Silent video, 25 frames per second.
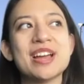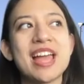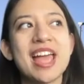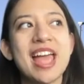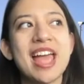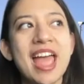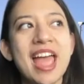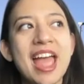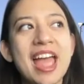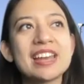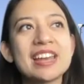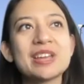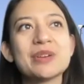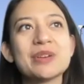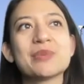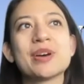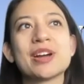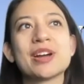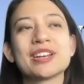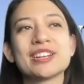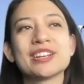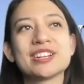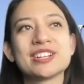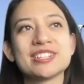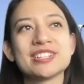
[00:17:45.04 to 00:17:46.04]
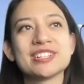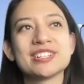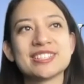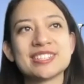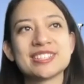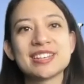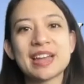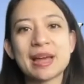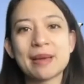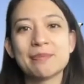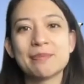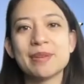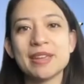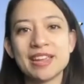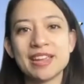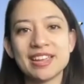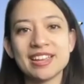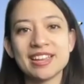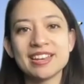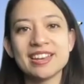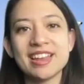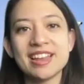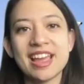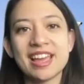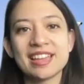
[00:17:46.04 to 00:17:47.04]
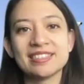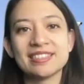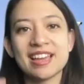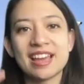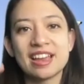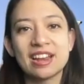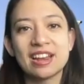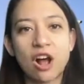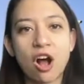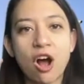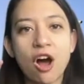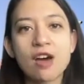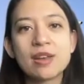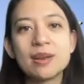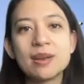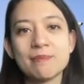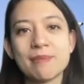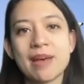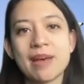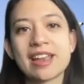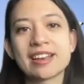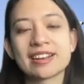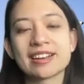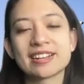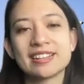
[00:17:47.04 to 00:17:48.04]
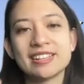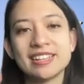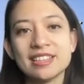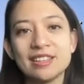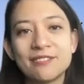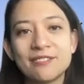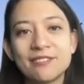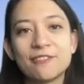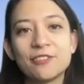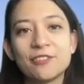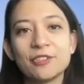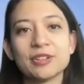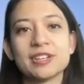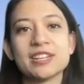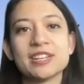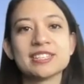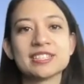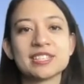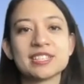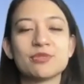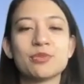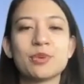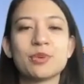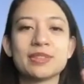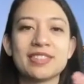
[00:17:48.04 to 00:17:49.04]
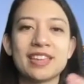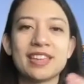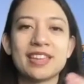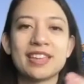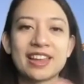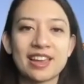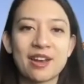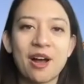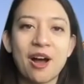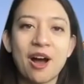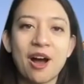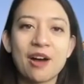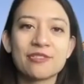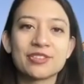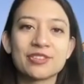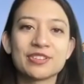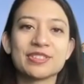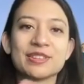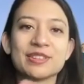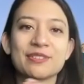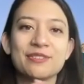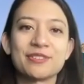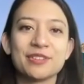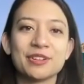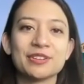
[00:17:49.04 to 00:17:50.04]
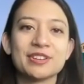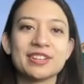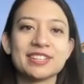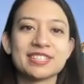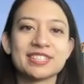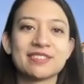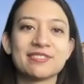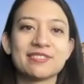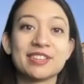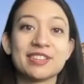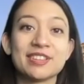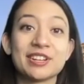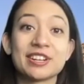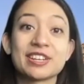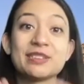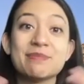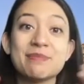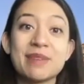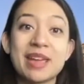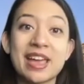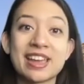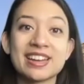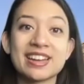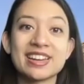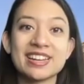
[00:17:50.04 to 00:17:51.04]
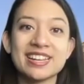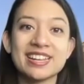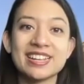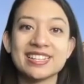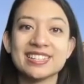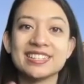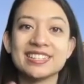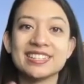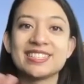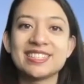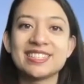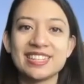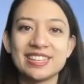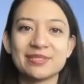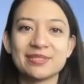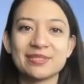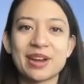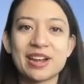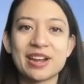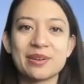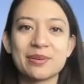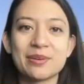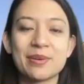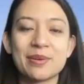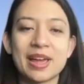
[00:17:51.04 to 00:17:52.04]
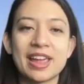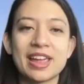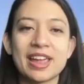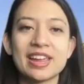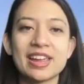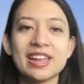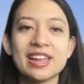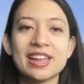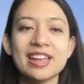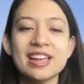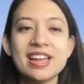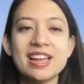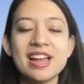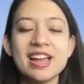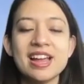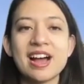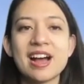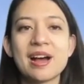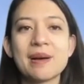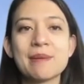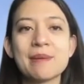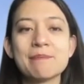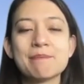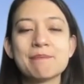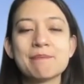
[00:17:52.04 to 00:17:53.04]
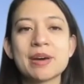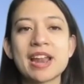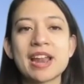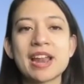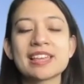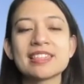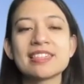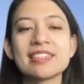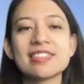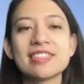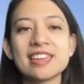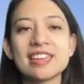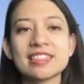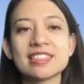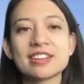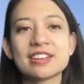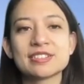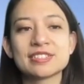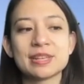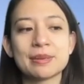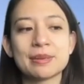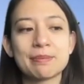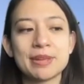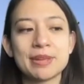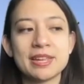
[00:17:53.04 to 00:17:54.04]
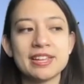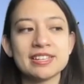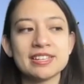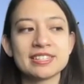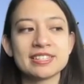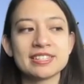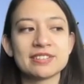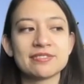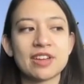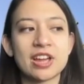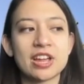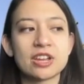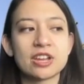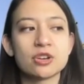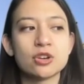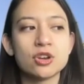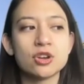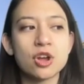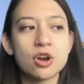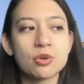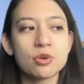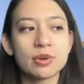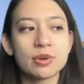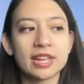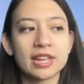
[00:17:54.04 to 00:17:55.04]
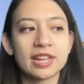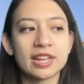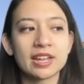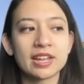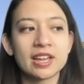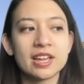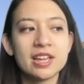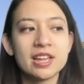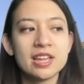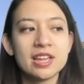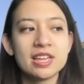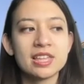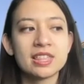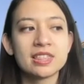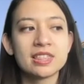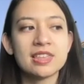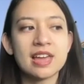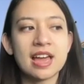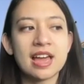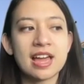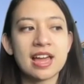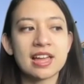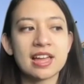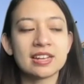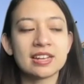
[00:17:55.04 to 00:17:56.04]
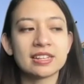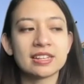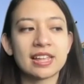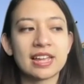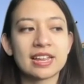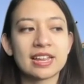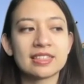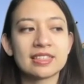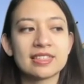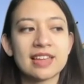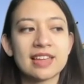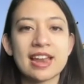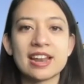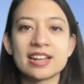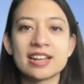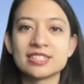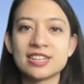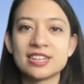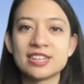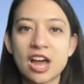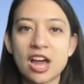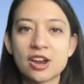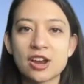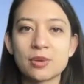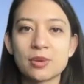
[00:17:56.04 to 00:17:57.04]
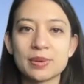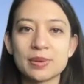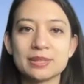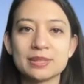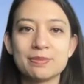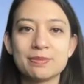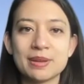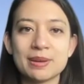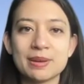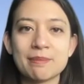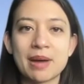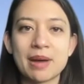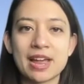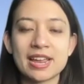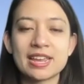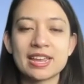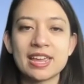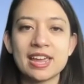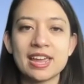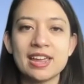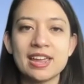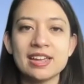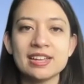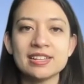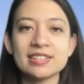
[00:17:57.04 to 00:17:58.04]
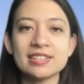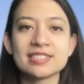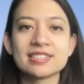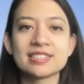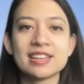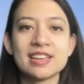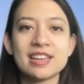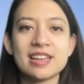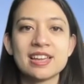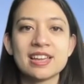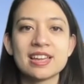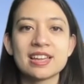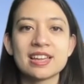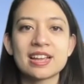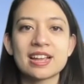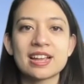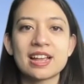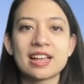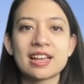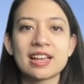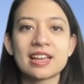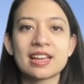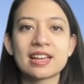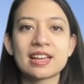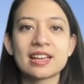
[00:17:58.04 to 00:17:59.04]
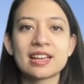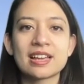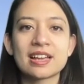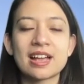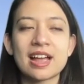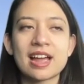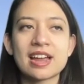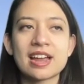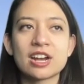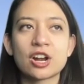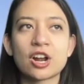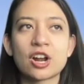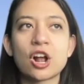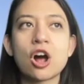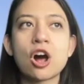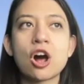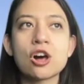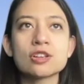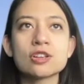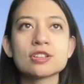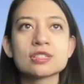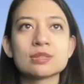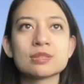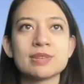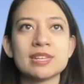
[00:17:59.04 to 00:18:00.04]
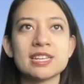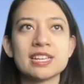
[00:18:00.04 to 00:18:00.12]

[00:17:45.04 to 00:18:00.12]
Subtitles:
anyone could step in and that automatically the fullness of what they can offer and the fullness of their humanity is seen right away. But I think there's a piece of like knowing that like that has not always been my case, kind of calls me